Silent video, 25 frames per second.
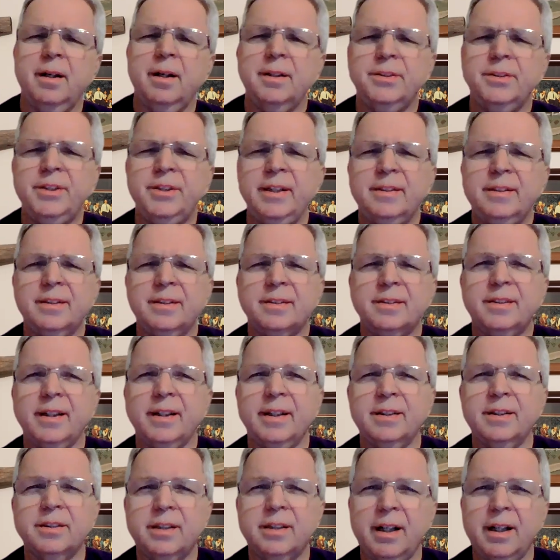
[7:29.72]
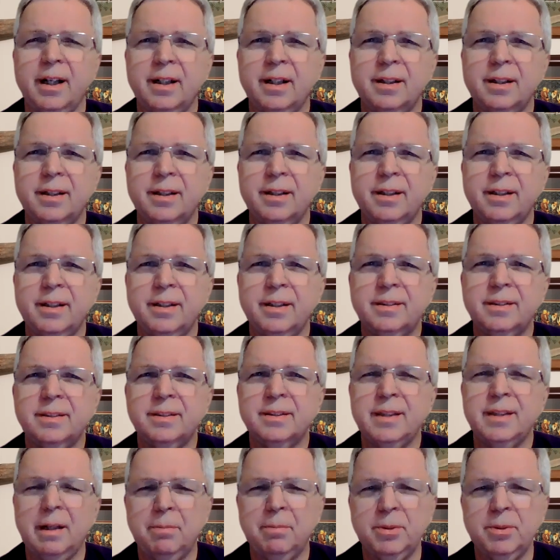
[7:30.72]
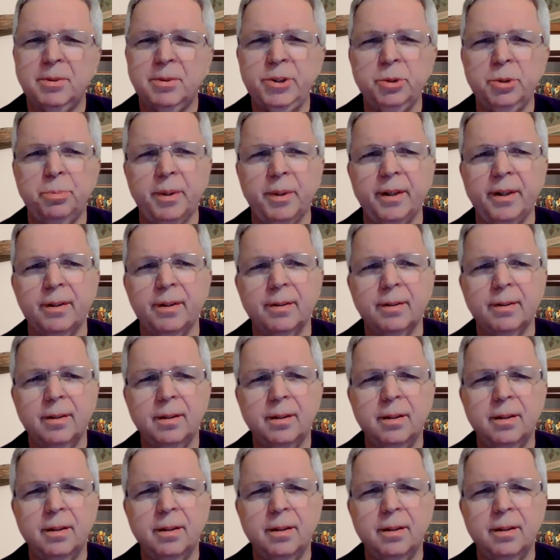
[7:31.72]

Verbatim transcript: uh, Jesus says, how, "How about you, Peter?"